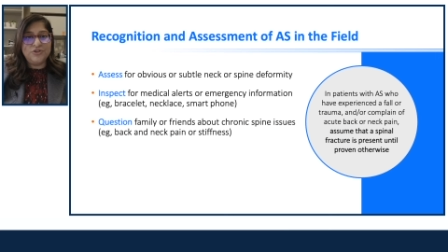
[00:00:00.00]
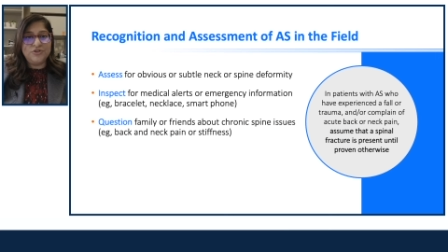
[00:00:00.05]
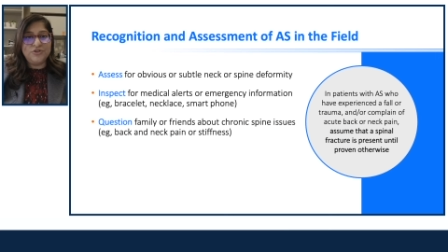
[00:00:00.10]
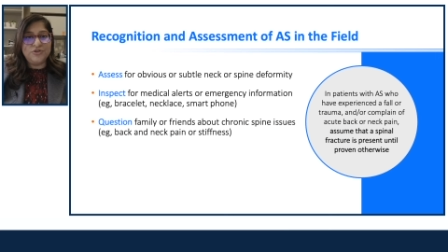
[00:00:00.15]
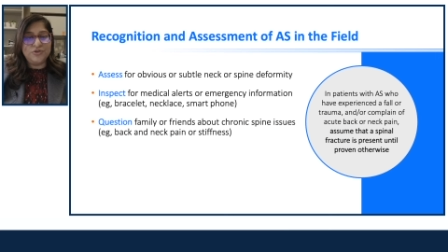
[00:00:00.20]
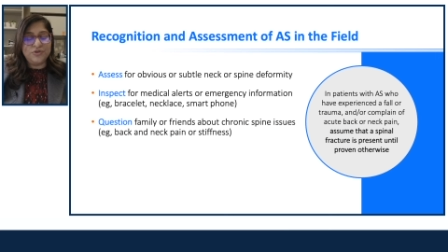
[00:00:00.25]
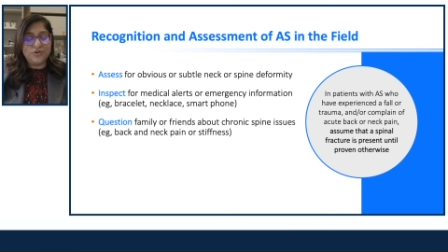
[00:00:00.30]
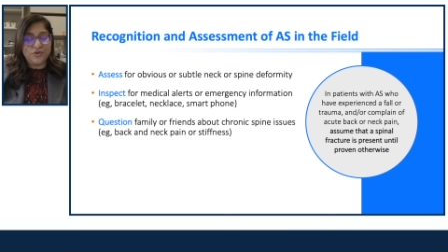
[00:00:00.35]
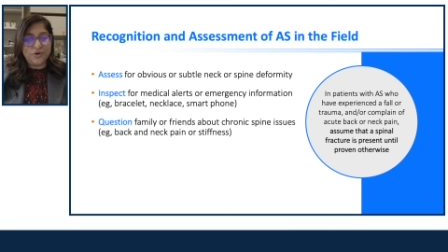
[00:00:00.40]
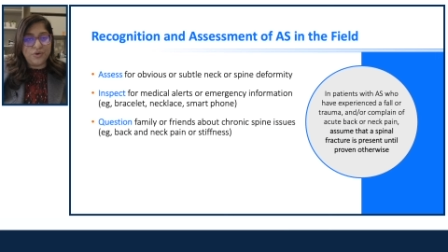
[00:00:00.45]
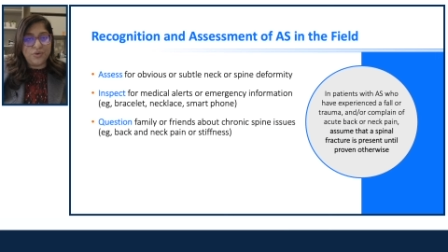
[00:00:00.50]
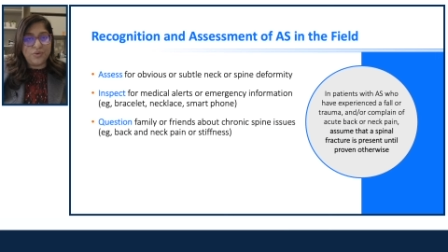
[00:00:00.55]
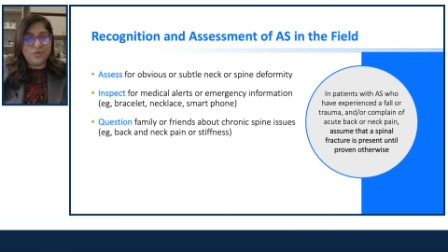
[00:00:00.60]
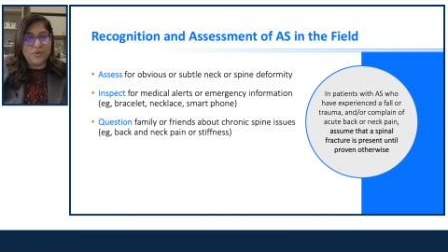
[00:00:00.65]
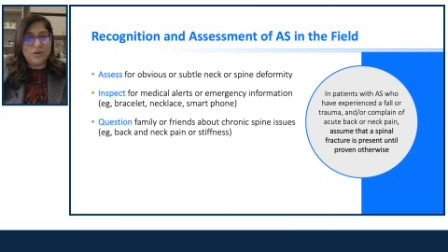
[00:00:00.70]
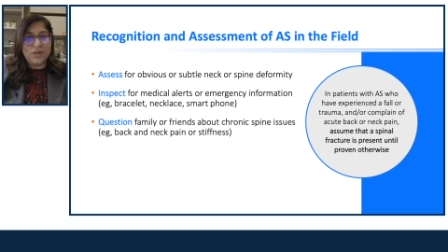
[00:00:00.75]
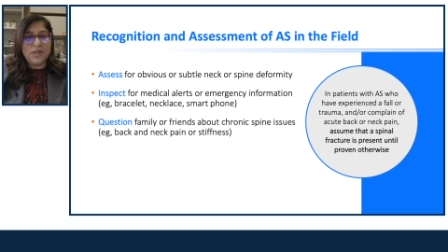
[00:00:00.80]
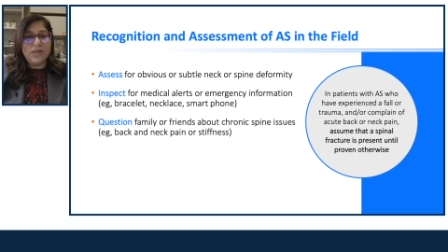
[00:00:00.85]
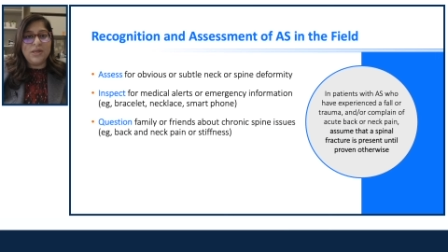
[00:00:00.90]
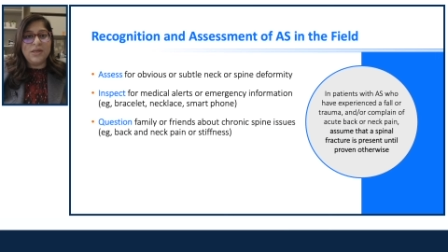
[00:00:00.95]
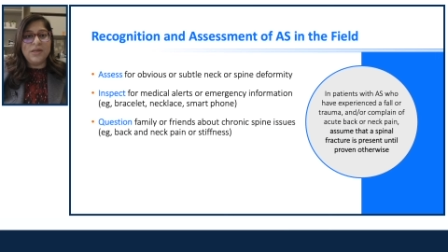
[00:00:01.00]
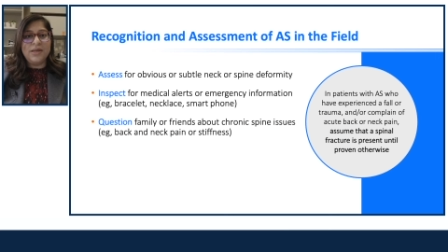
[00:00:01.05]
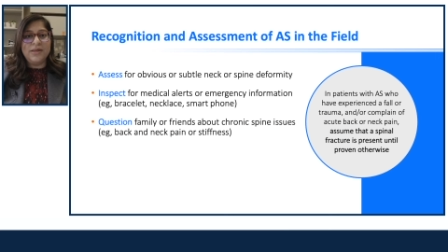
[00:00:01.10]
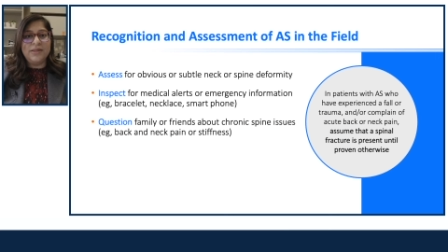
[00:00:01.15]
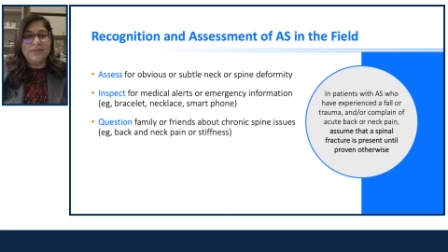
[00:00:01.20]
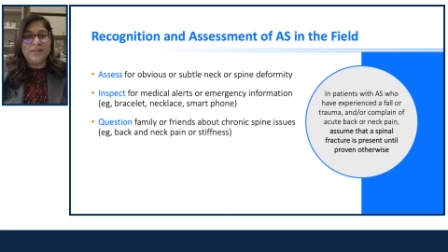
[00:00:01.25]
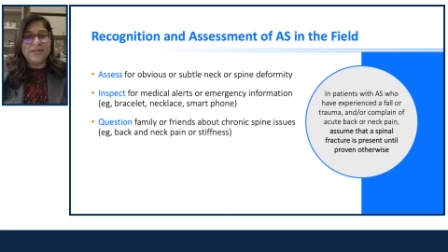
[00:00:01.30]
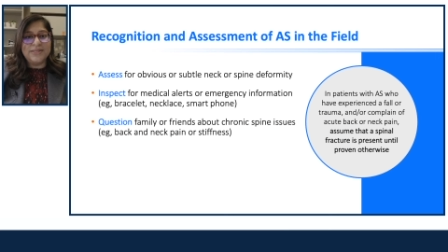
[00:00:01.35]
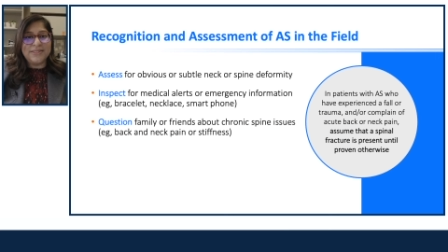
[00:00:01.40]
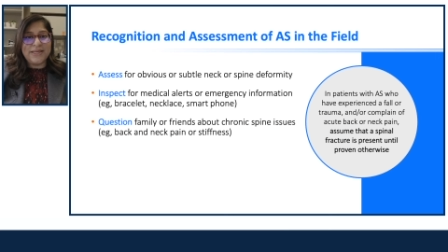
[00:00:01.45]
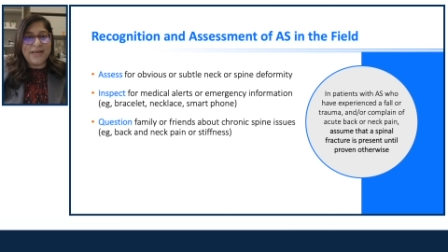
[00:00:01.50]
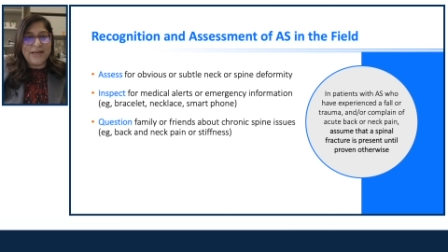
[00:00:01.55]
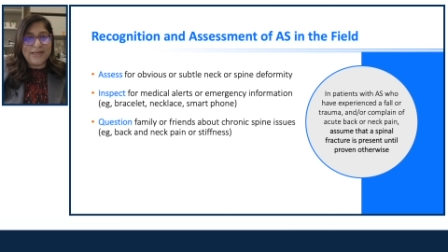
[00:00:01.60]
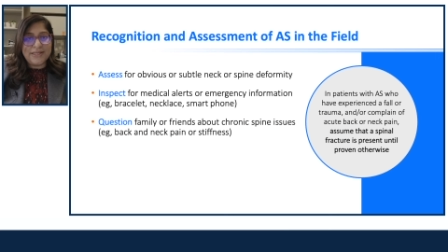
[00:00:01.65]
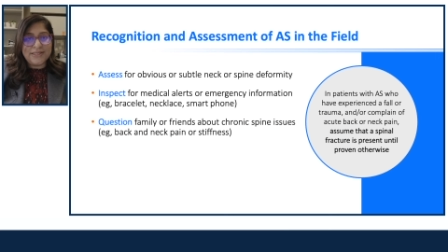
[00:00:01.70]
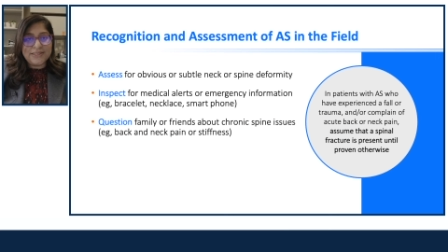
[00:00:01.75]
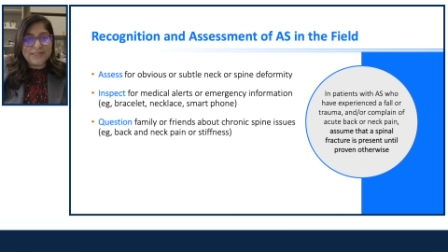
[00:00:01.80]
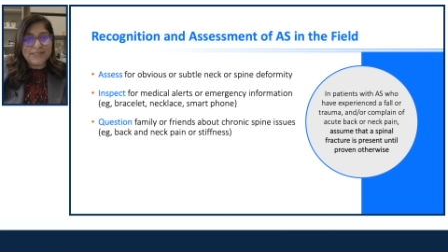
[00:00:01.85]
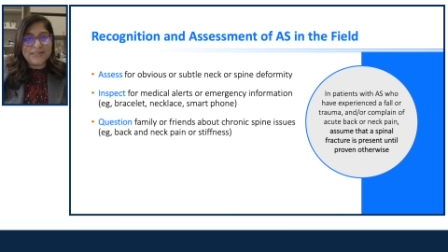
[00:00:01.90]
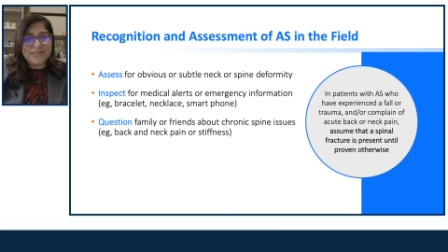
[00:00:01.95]
to know the
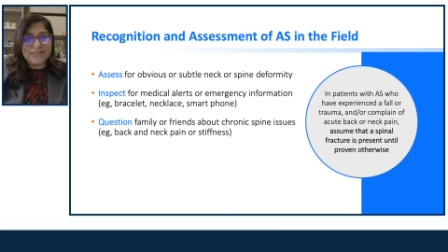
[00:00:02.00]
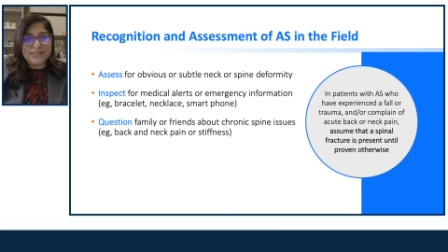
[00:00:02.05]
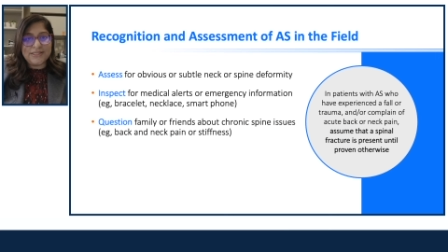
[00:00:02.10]
signs and